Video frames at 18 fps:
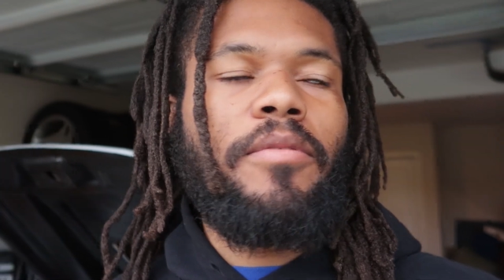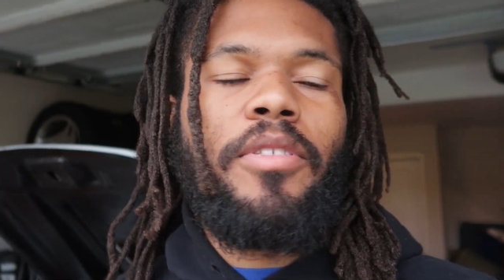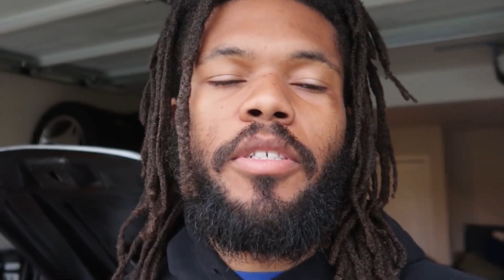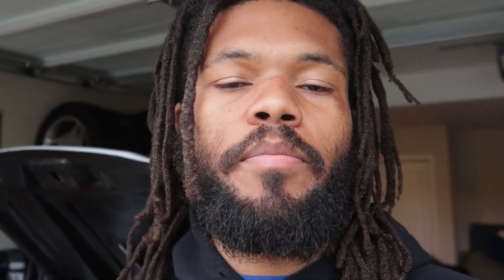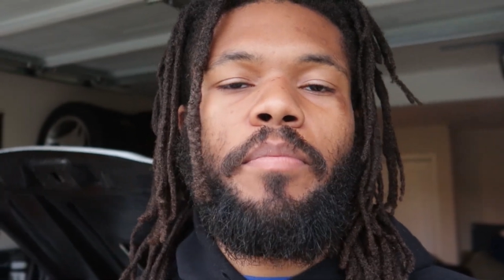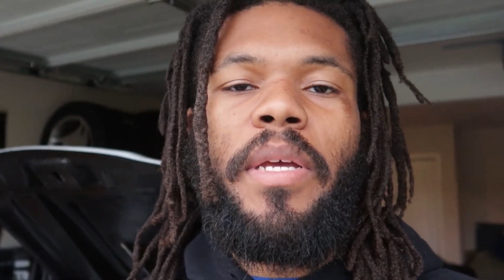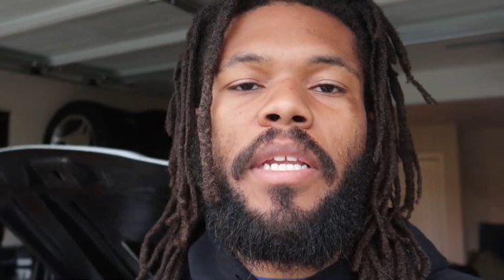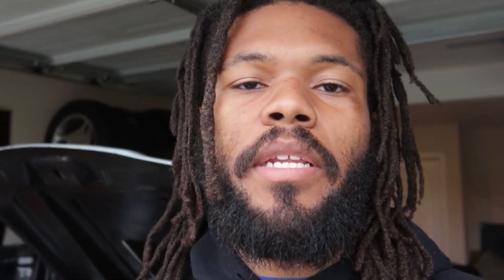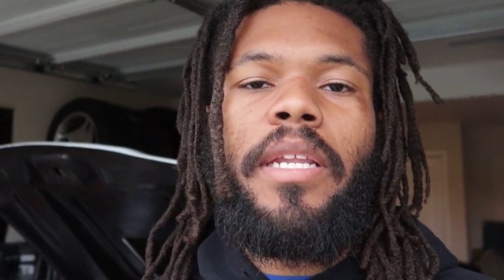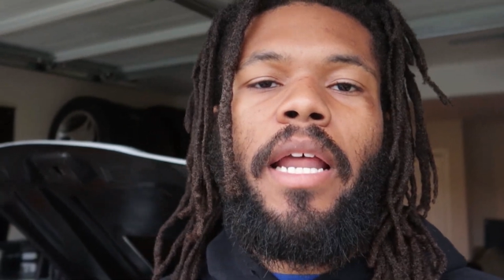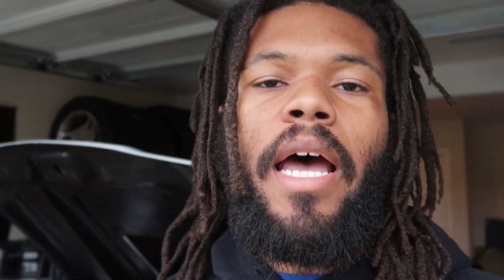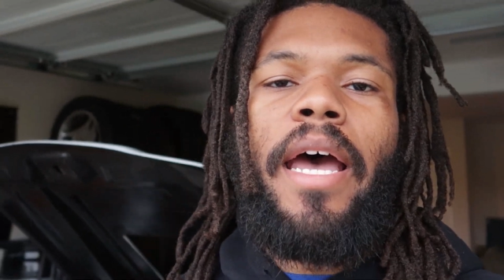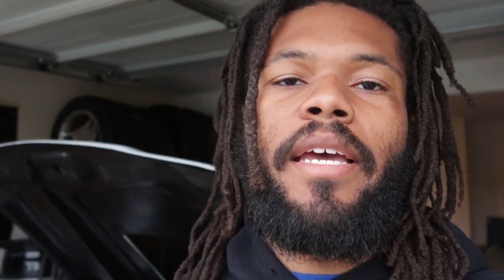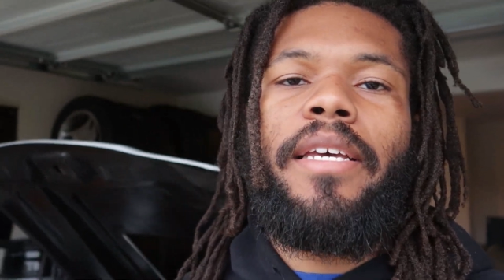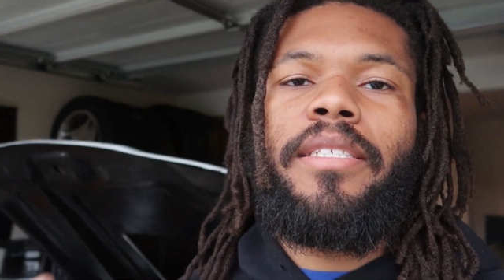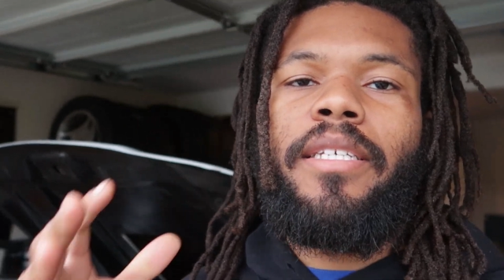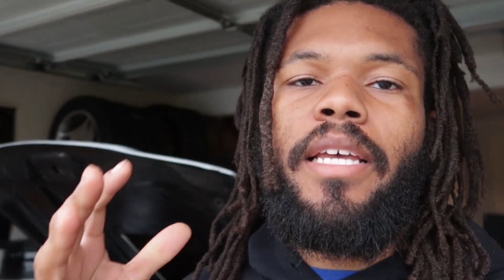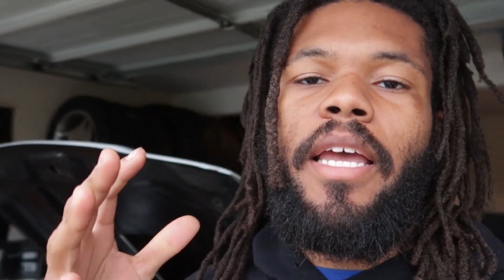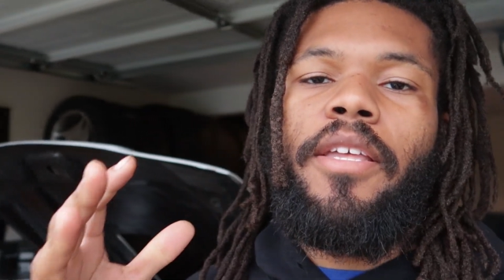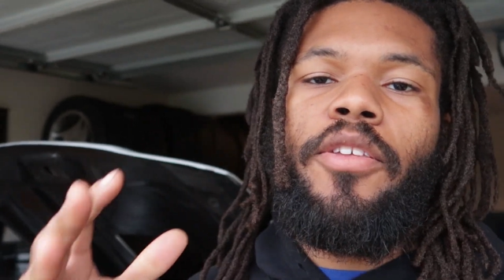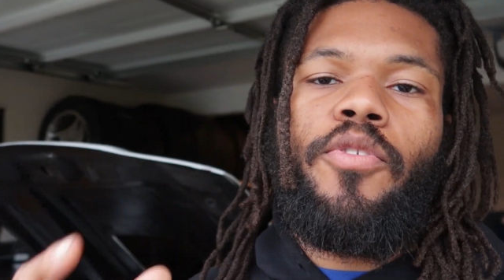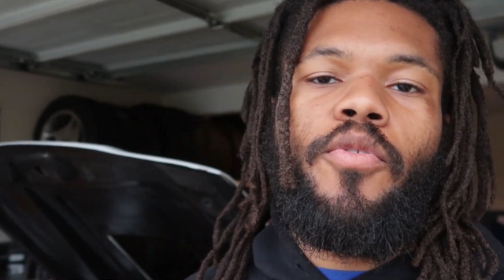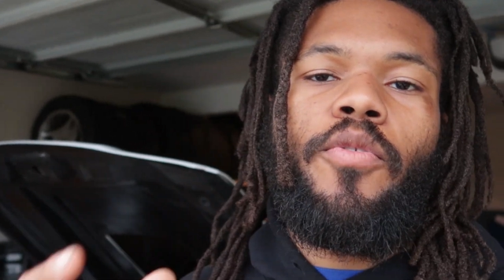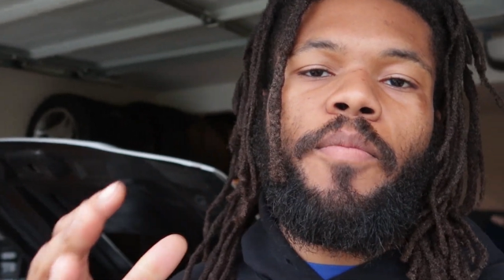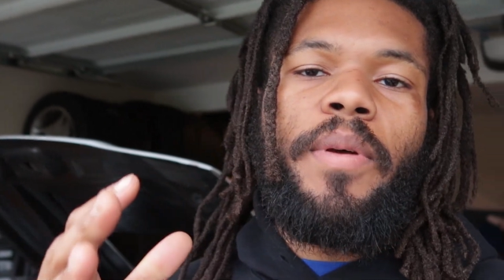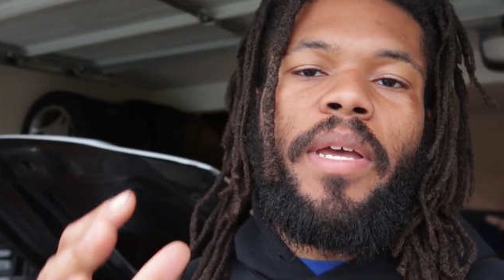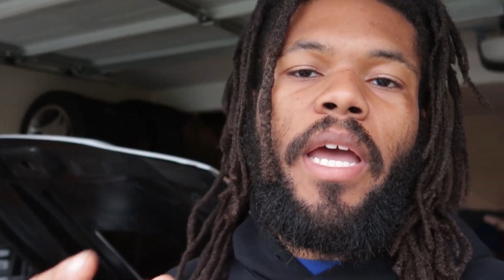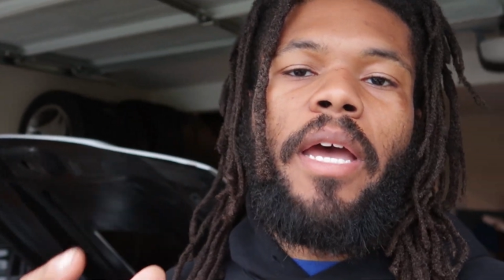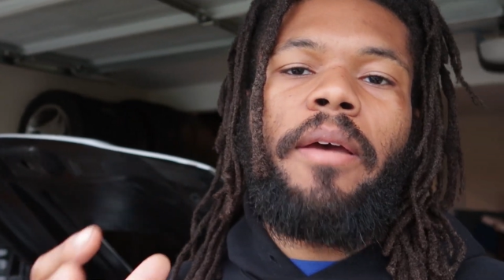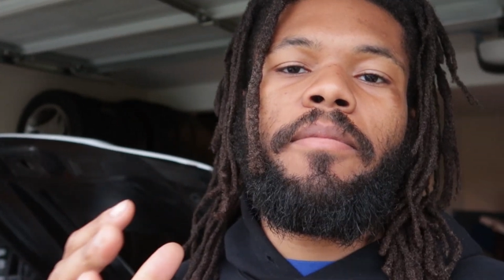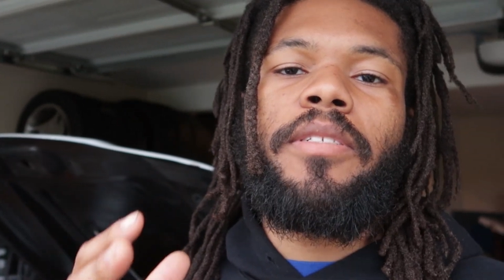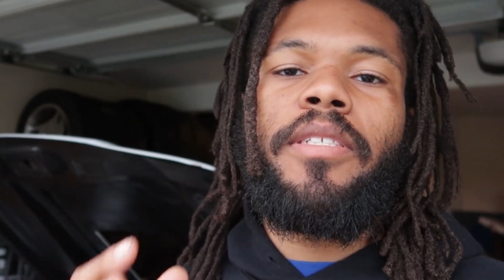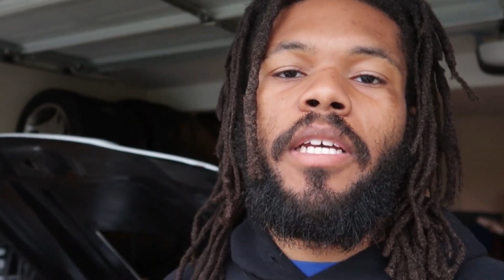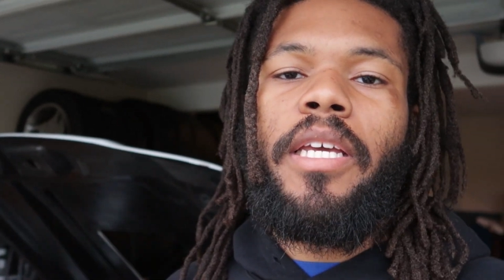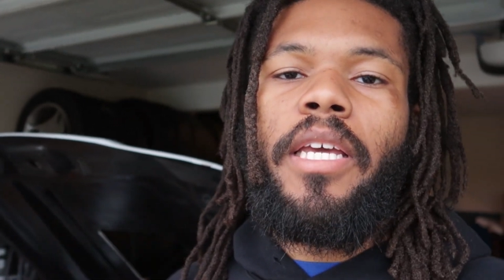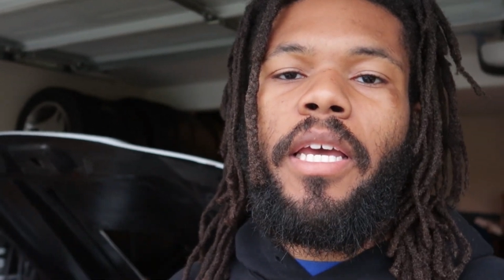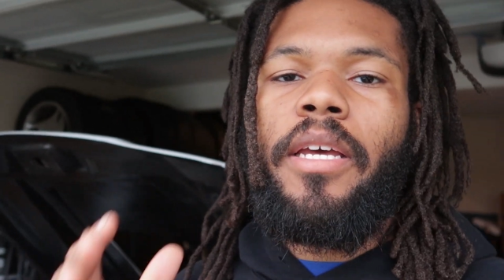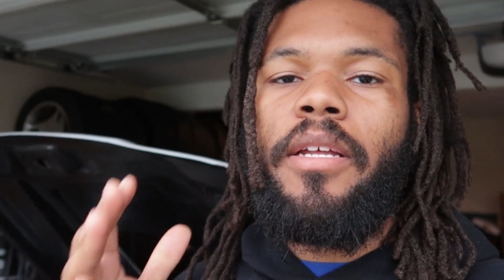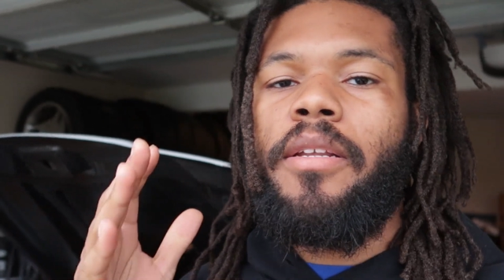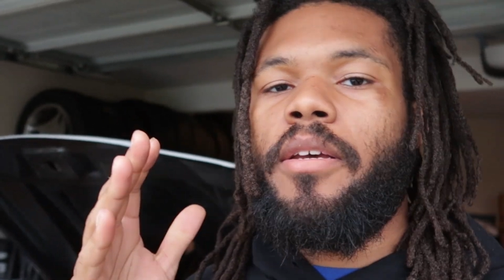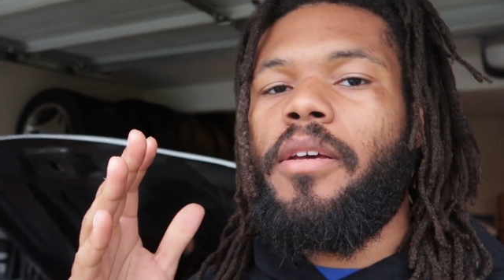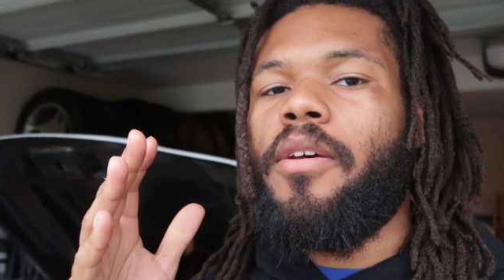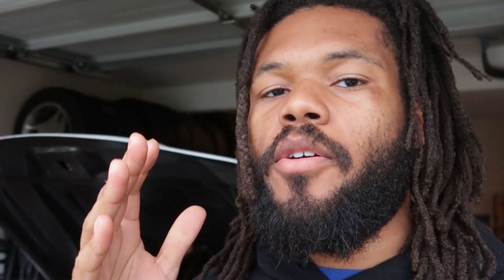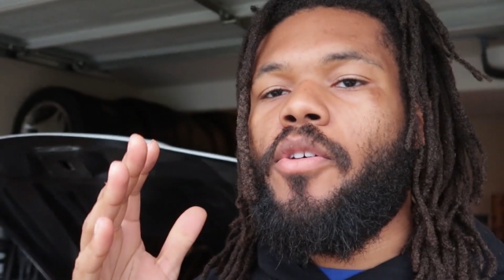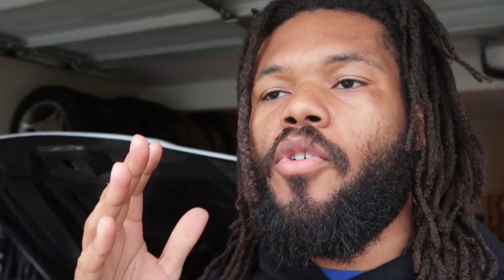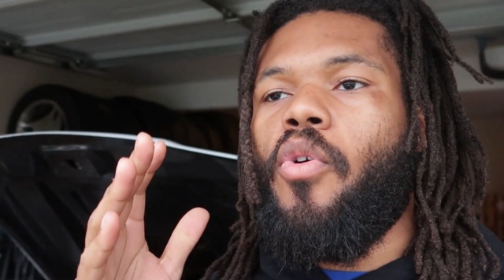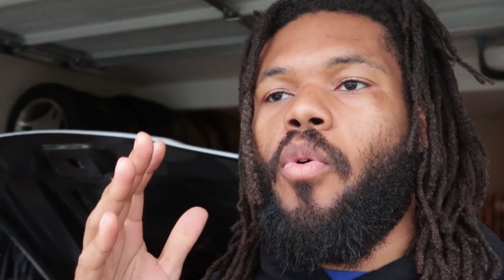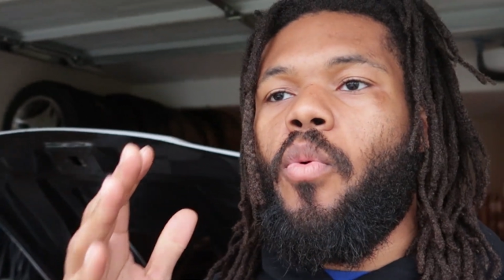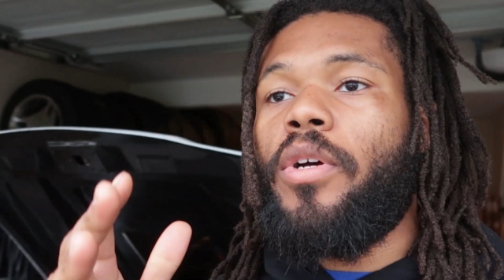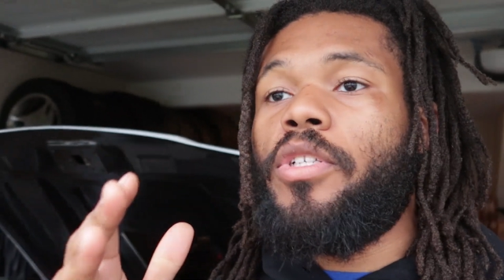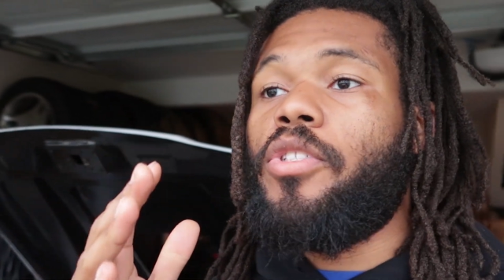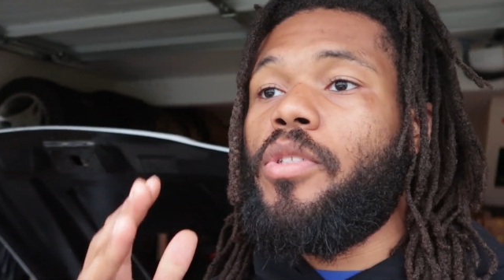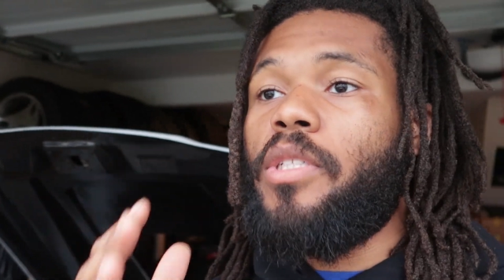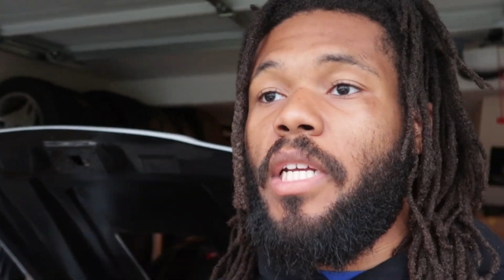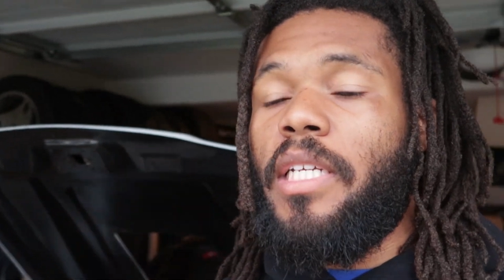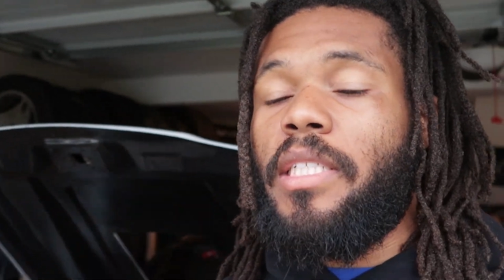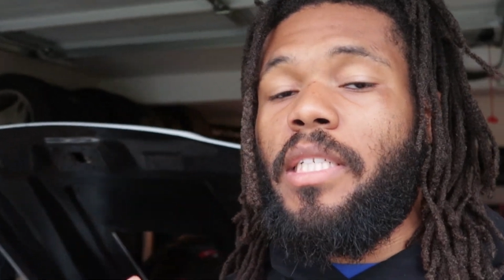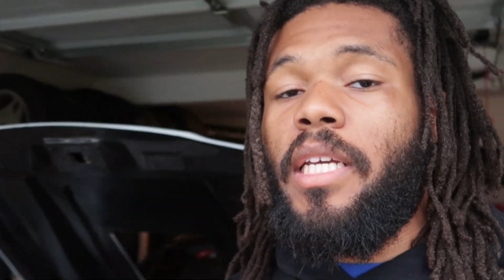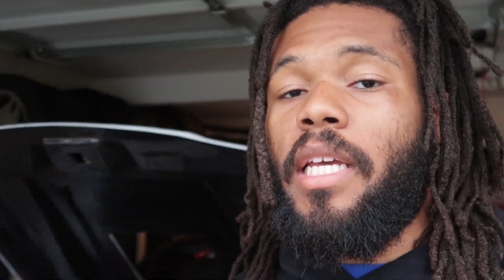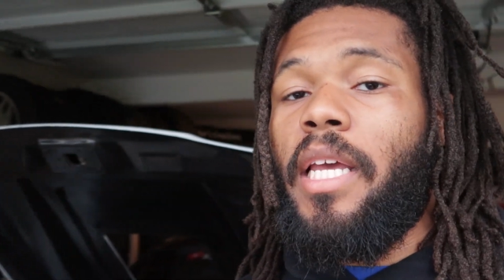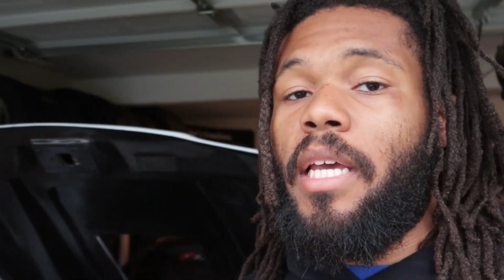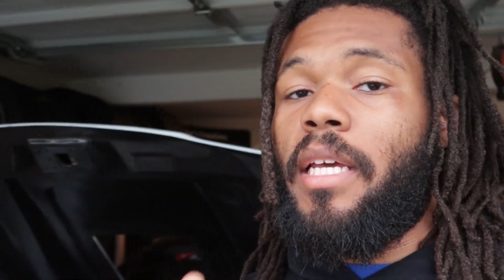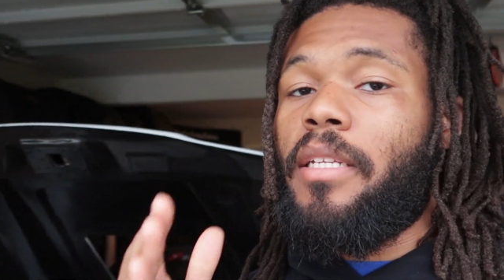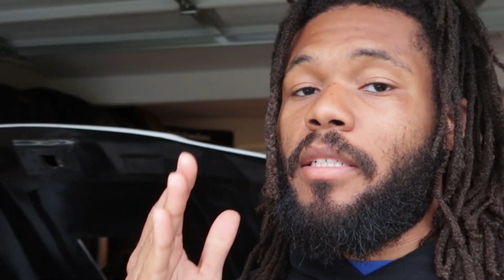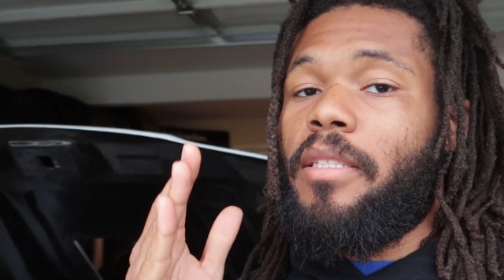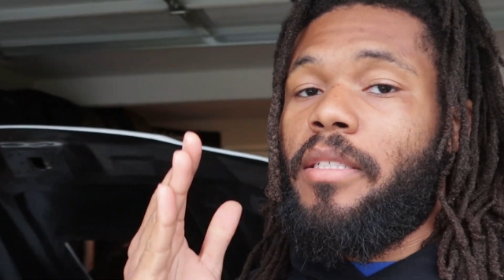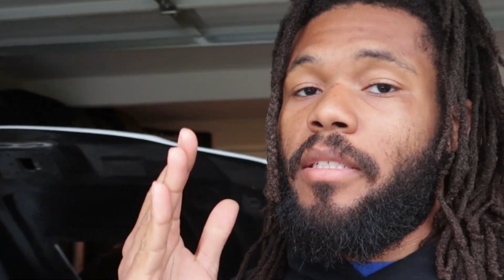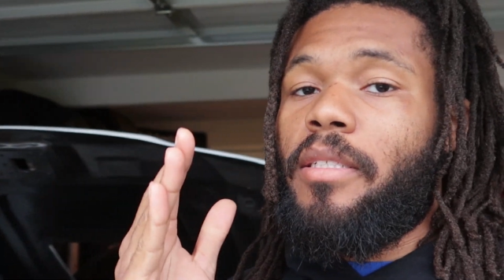Just be nice and you'll be able to get what you need to get.